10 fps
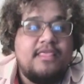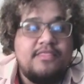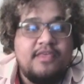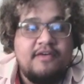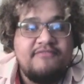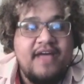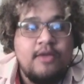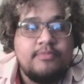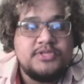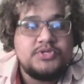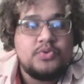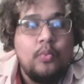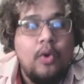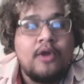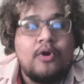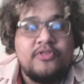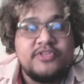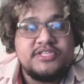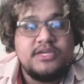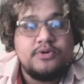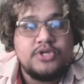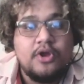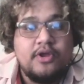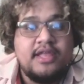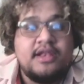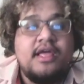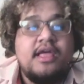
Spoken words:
the fire, blizzard, water are the single target,